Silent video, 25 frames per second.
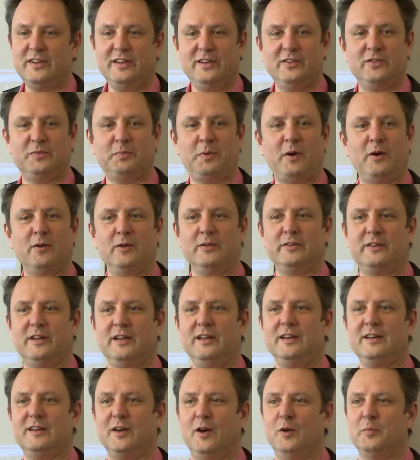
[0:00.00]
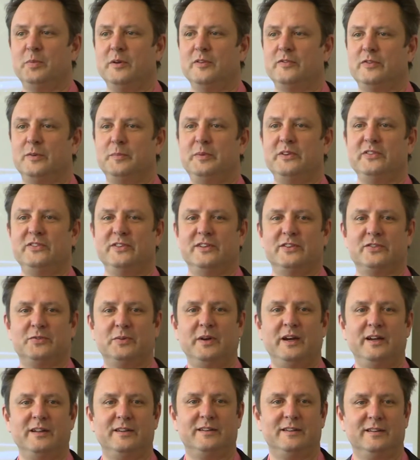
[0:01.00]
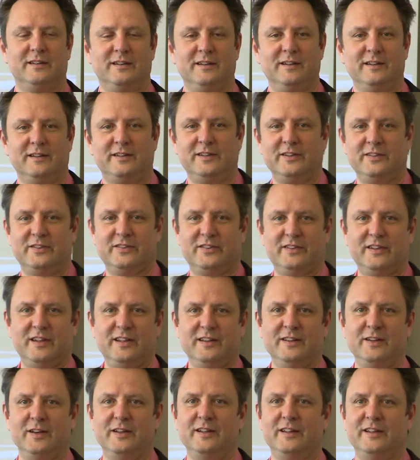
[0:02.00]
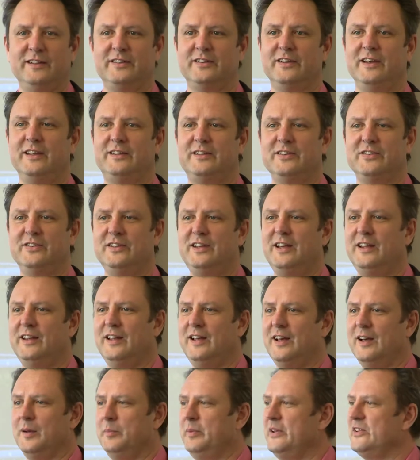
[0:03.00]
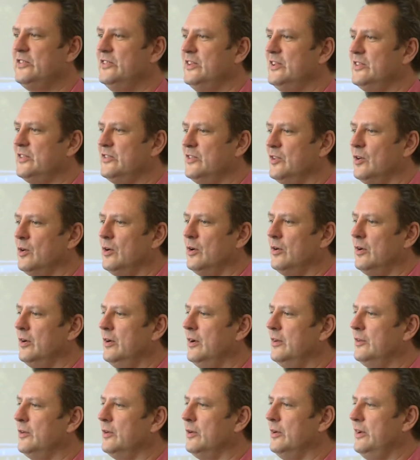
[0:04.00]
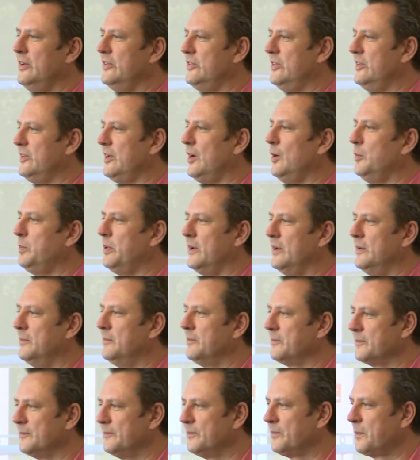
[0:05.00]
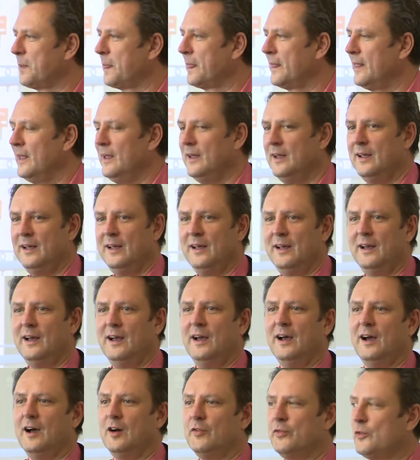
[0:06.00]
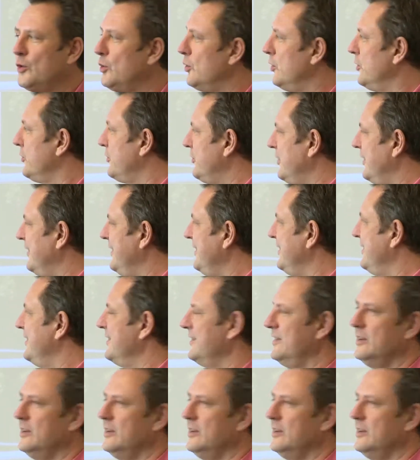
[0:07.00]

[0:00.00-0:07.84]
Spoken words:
is Poland Inc. open for business, right? It is neither a business nor is it open. Of course, this is